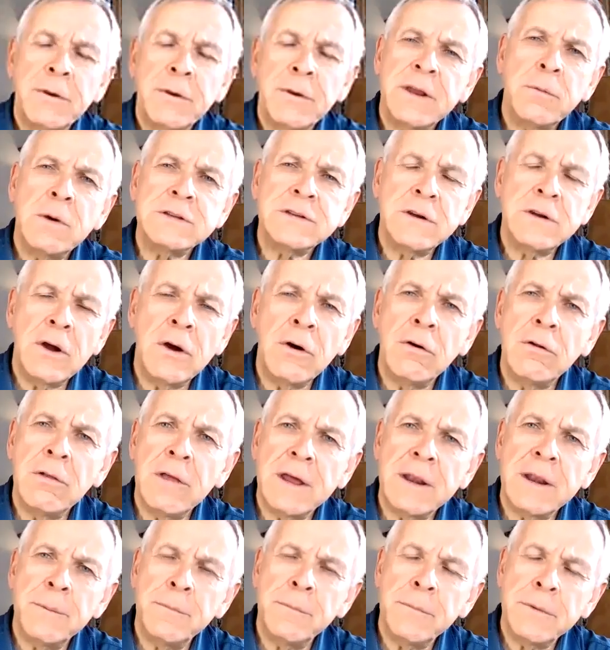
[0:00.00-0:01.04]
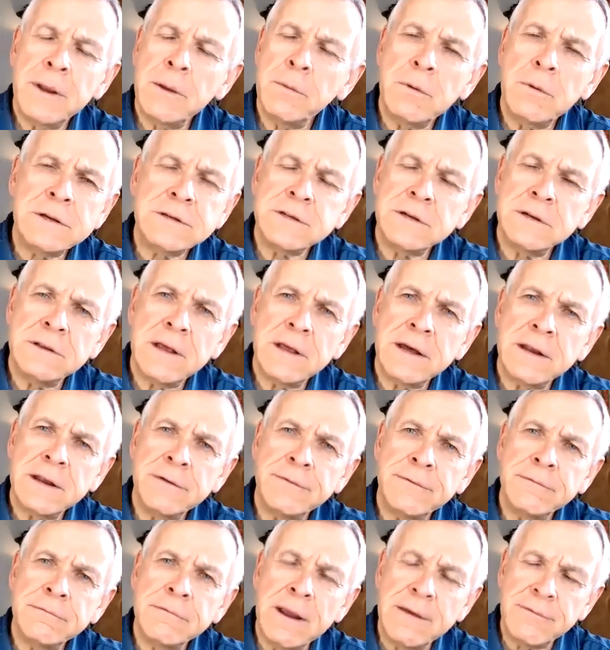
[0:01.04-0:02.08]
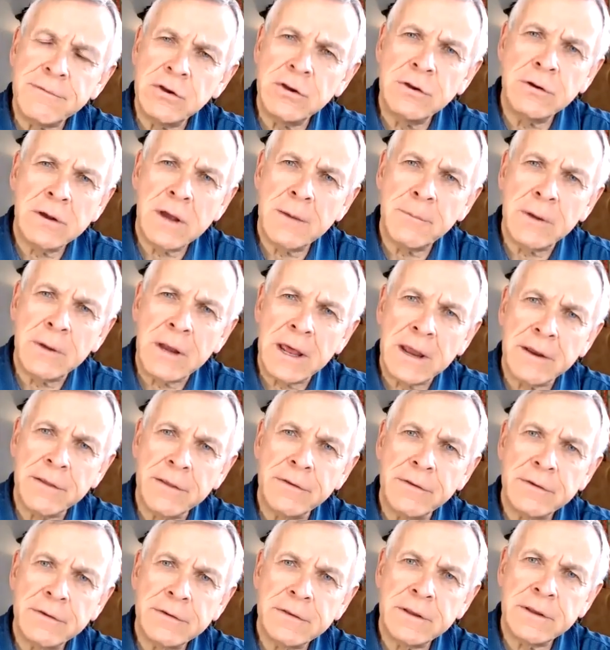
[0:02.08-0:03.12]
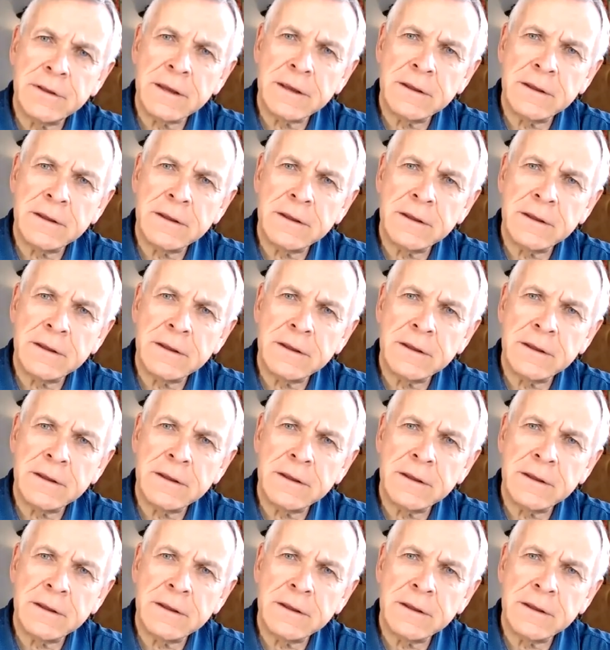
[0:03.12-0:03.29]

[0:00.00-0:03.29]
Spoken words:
wasn't a lot of revenue coming out of this thing.